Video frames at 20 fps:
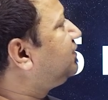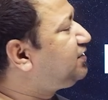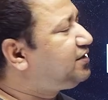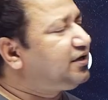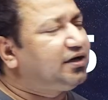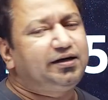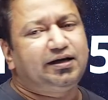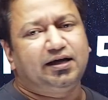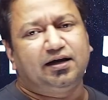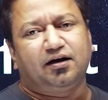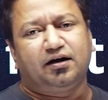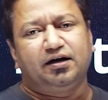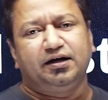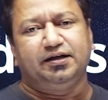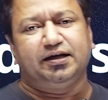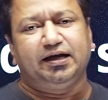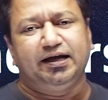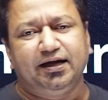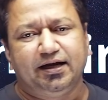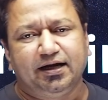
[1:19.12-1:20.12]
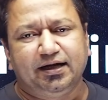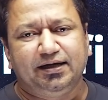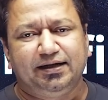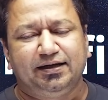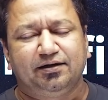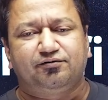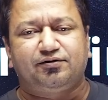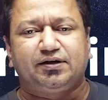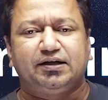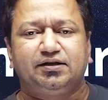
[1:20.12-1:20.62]
done LRDI in
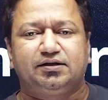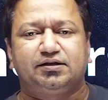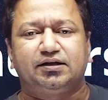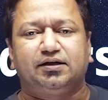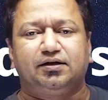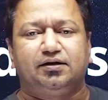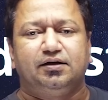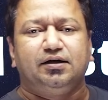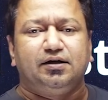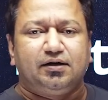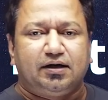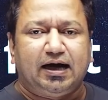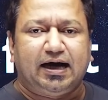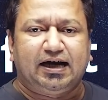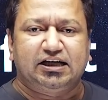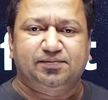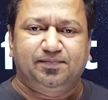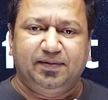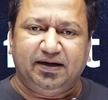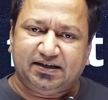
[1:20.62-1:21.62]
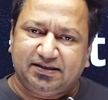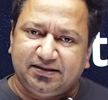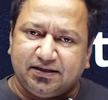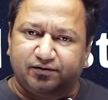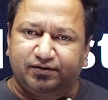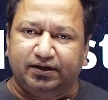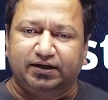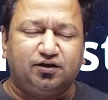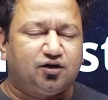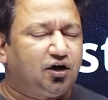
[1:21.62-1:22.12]
different aspects,
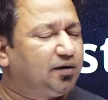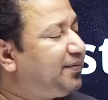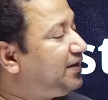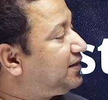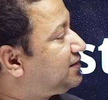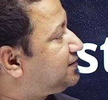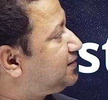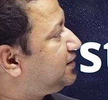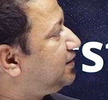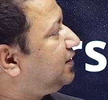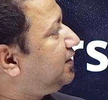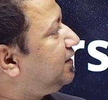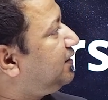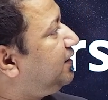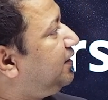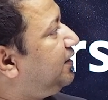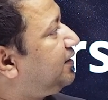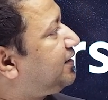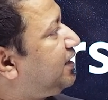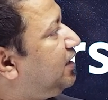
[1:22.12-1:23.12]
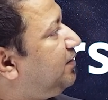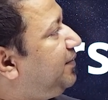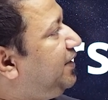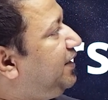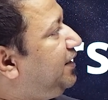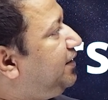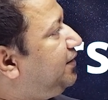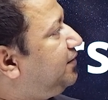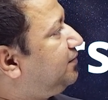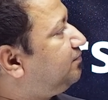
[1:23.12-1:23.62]
different topics. It can
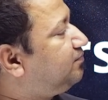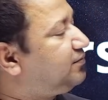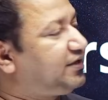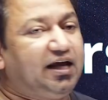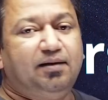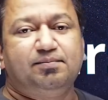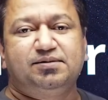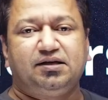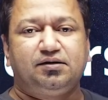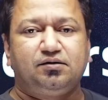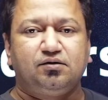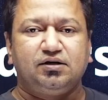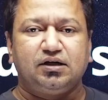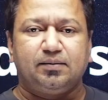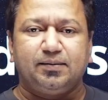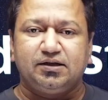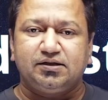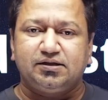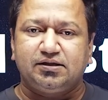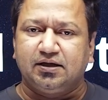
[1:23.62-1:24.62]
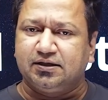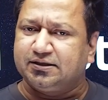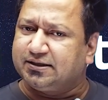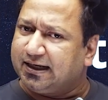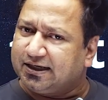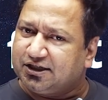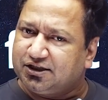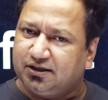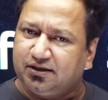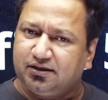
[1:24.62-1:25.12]
be games and tournaments,
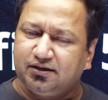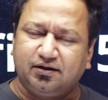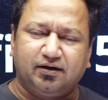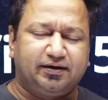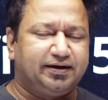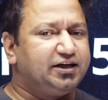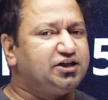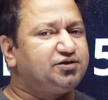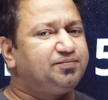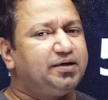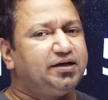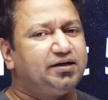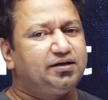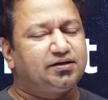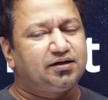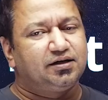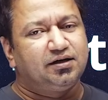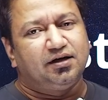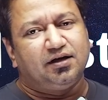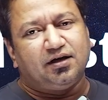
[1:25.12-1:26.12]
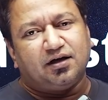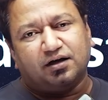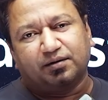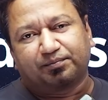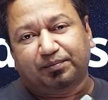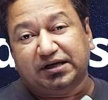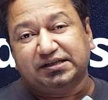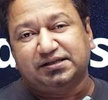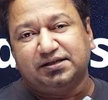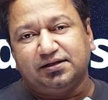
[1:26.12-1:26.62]
selection, arrangement,
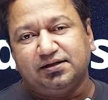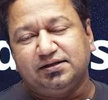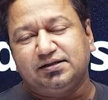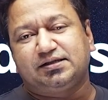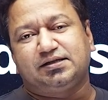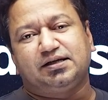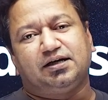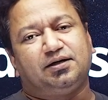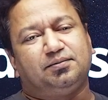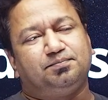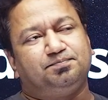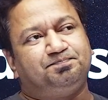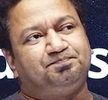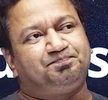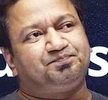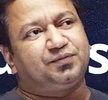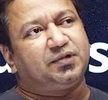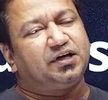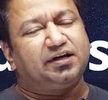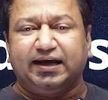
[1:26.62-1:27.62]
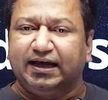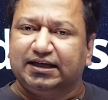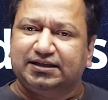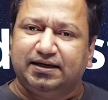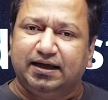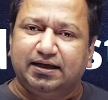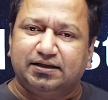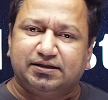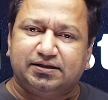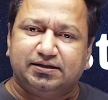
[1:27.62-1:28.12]
puzzles,
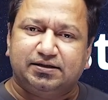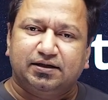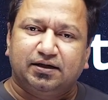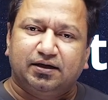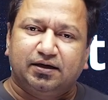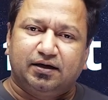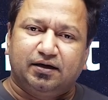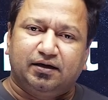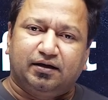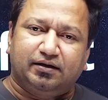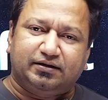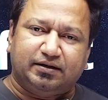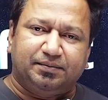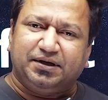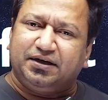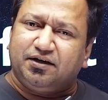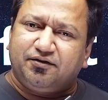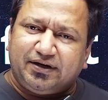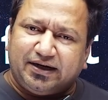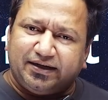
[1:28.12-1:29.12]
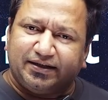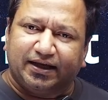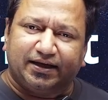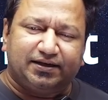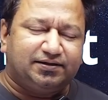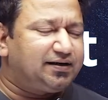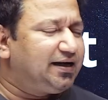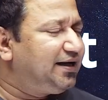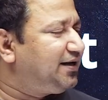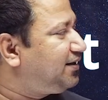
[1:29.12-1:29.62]
caselets. It can be different
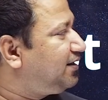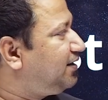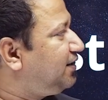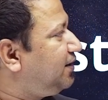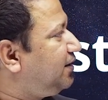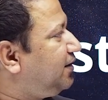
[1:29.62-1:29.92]
things, right?